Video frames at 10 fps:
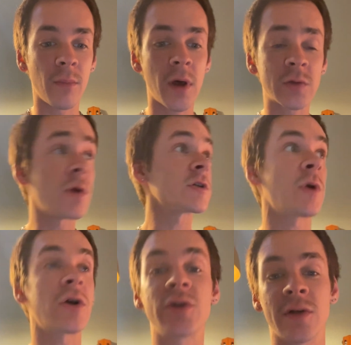as well as
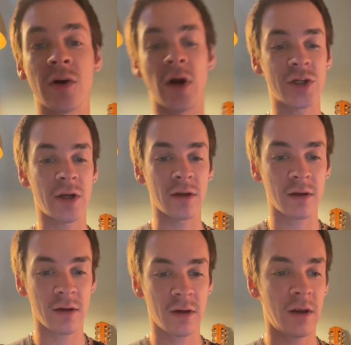spiritual integration
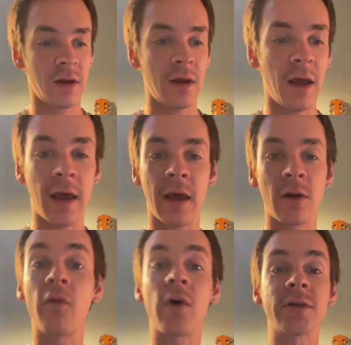and
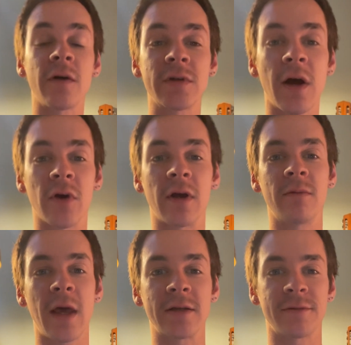overall self-discovery.
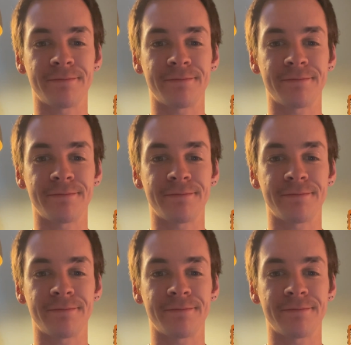Thanks.